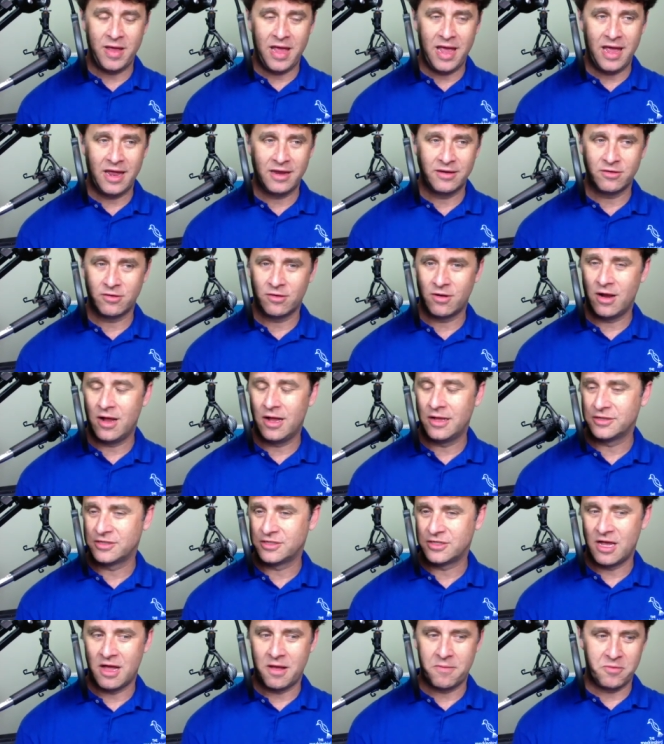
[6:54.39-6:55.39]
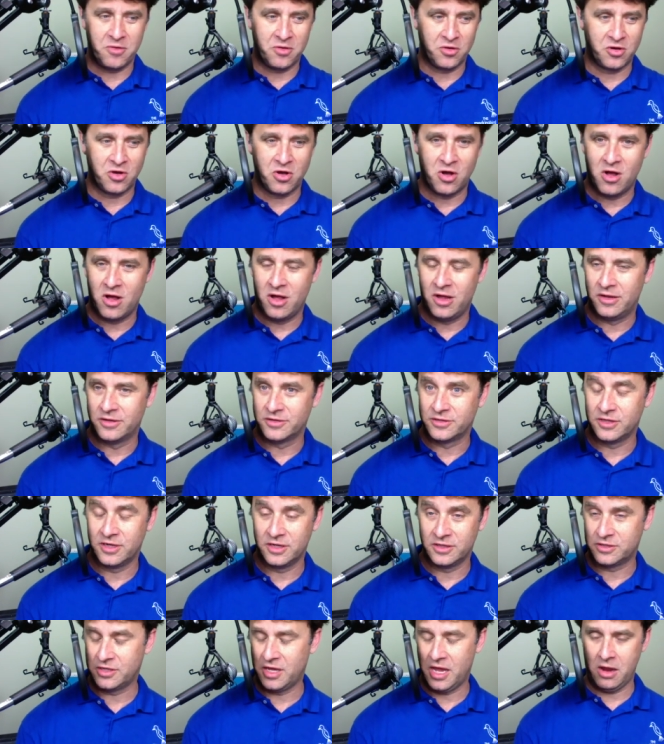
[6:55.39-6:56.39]
band or ensemble
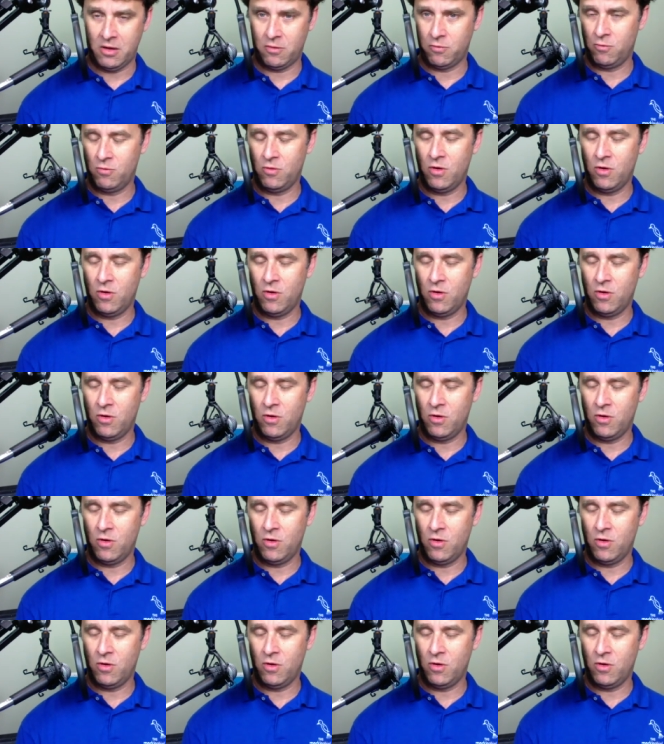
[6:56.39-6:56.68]
calls, and it's like,